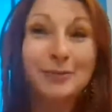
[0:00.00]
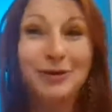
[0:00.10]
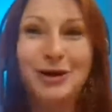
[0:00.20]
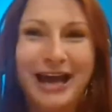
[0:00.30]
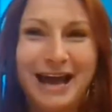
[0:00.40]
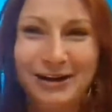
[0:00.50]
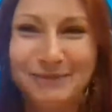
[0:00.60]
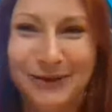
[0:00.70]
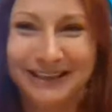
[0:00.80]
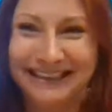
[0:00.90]
not Harry
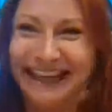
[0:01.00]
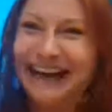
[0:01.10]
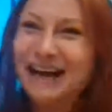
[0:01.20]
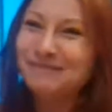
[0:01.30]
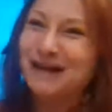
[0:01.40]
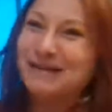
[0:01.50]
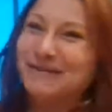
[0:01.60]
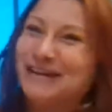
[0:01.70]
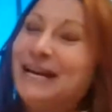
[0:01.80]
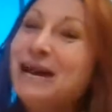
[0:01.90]
Potter.
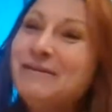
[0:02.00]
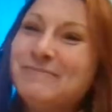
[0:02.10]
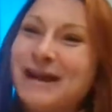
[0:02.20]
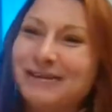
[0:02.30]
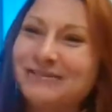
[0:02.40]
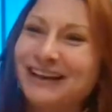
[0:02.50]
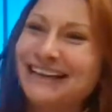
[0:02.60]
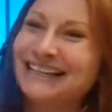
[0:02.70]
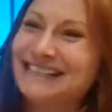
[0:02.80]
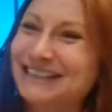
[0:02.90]
maybe if I
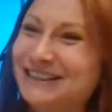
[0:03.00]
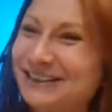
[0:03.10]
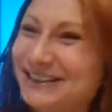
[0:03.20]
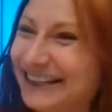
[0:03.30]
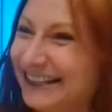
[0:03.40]
listen to